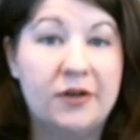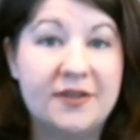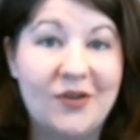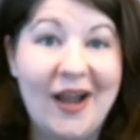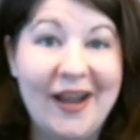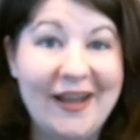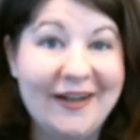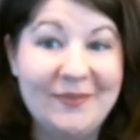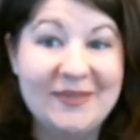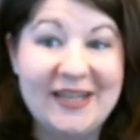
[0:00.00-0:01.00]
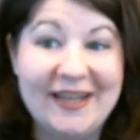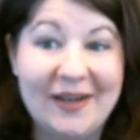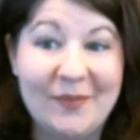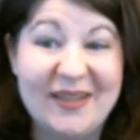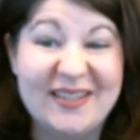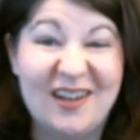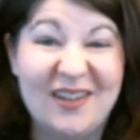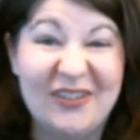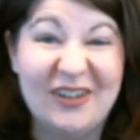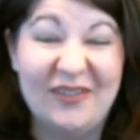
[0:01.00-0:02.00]
So I ended up taking a best
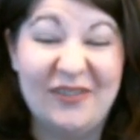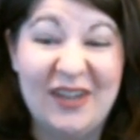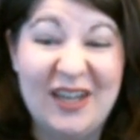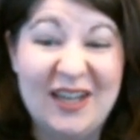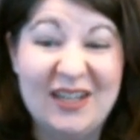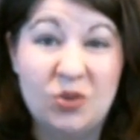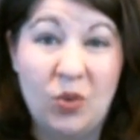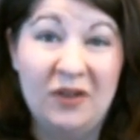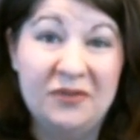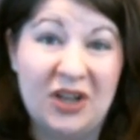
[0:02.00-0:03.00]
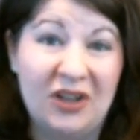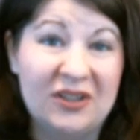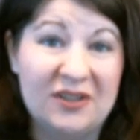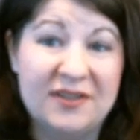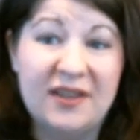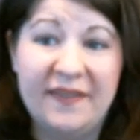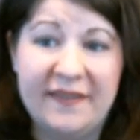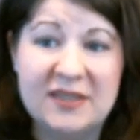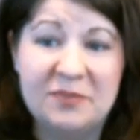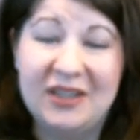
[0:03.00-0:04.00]
offer of twelve dollars on
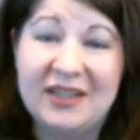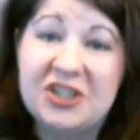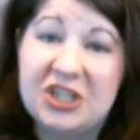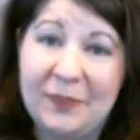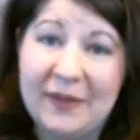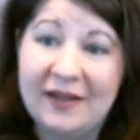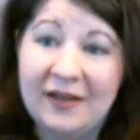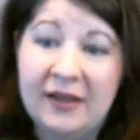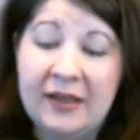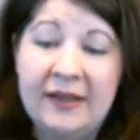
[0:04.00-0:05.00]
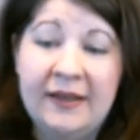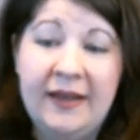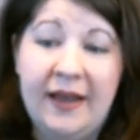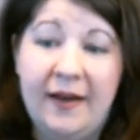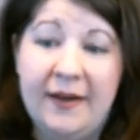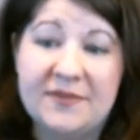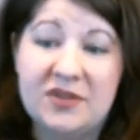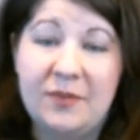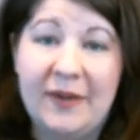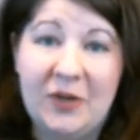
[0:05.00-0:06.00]
this plus shipping. Um, so
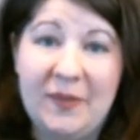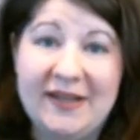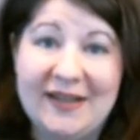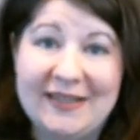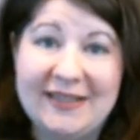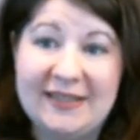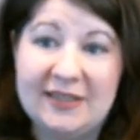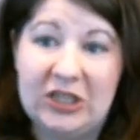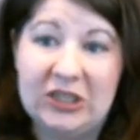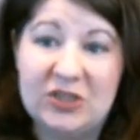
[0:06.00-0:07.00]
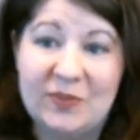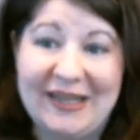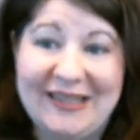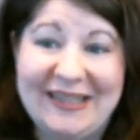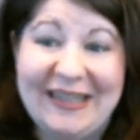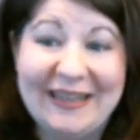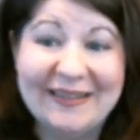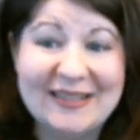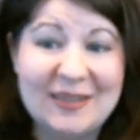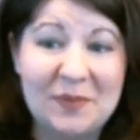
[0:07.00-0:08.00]
the buyer paid nineteen dollars, but I think I had
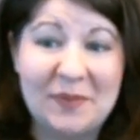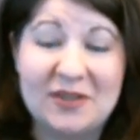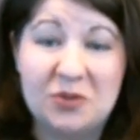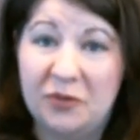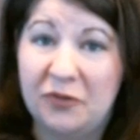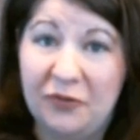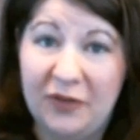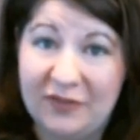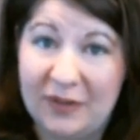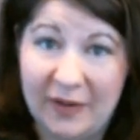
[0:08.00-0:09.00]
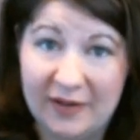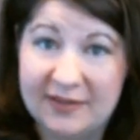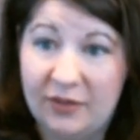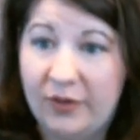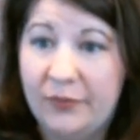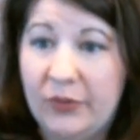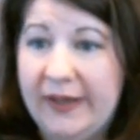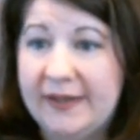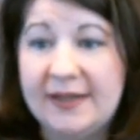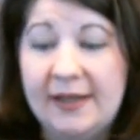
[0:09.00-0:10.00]
this up in my store for fifty bucks at one
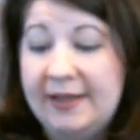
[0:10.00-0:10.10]
point.